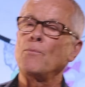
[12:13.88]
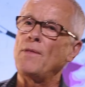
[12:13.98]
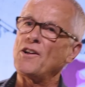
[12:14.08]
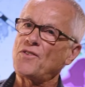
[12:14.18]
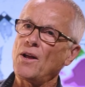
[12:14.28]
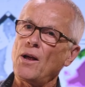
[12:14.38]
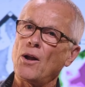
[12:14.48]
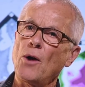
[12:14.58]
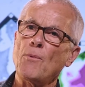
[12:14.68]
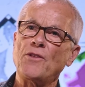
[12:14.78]
There's still a
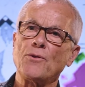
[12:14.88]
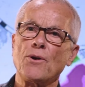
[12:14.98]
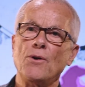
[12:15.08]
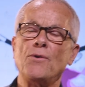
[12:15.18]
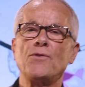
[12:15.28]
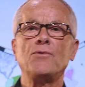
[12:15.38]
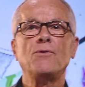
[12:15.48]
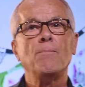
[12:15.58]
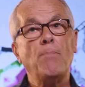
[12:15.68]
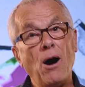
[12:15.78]
long way to go
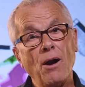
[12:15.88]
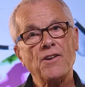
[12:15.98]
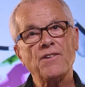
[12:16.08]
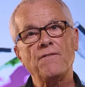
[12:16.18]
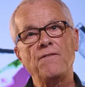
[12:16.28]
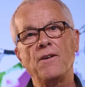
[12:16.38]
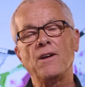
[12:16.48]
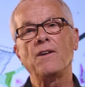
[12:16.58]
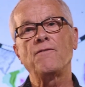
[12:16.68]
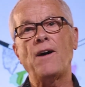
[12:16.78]
to polish and
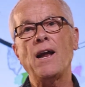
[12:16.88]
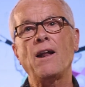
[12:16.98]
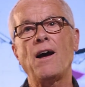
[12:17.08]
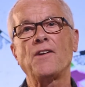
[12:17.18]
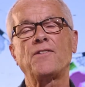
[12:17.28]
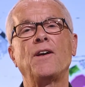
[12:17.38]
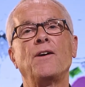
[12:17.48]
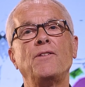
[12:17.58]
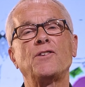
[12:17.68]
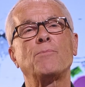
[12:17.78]
finalize
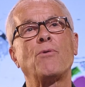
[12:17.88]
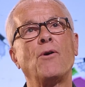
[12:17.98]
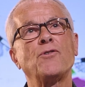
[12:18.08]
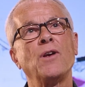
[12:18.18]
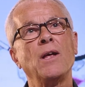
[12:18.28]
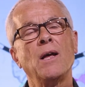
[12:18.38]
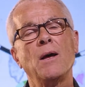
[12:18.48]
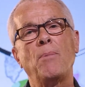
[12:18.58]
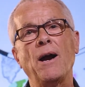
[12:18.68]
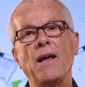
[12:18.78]
this approach,
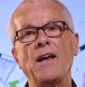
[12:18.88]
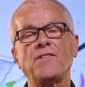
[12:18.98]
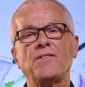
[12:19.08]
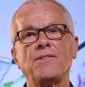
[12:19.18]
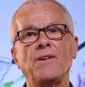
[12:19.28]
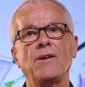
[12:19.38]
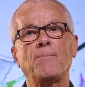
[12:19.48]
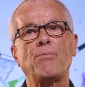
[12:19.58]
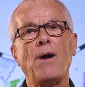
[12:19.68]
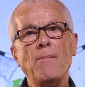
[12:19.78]
but it's
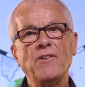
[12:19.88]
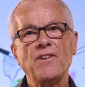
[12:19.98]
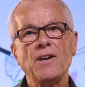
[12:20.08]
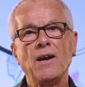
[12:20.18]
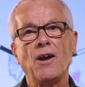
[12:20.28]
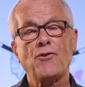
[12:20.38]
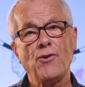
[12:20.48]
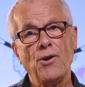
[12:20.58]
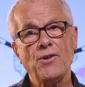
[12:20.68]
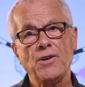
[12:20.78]
a promising
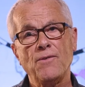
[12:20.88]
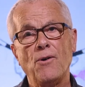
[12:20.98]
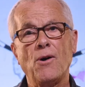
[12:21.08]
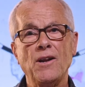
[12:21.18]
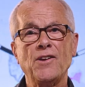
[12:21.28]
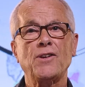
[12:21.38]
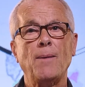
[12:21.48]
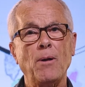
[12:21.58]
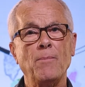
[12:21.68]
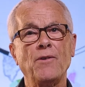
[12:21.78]
alternative, or at least
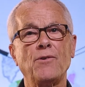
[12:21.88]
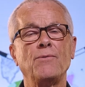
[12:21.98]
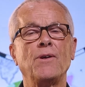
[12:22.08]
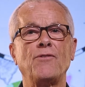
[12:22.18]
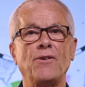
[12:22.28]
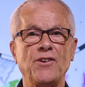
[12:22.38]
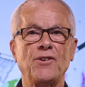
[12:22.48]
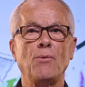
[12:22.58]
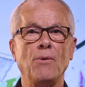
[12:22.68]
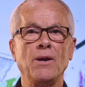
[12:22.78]
supplement, to the
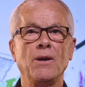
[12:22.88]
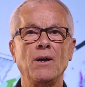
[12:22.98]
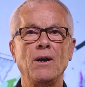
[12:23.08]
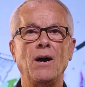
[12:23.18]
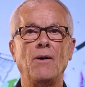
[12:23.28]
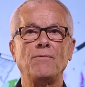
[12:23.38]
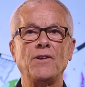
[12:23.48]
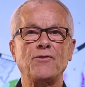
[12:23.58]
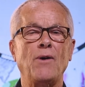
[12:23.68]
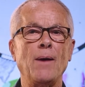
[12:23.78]
traditional way of
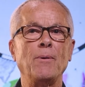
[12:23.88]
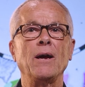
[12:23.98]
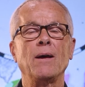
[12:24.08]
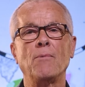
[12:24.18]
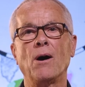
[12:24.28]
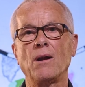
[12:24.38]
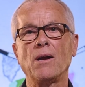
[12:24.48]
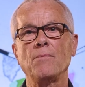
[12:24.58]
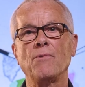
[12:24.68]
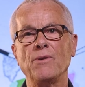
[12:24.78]
describing and
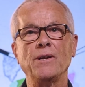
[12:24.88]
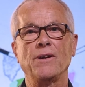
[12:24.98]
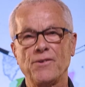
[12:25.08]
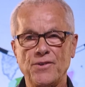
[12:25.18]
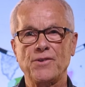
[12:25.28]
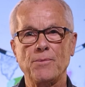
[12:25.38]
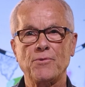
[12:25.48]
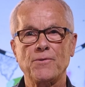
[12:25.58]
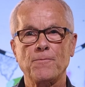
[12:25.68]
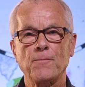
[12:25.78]
modeling marine
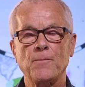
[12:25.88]
ecosystems.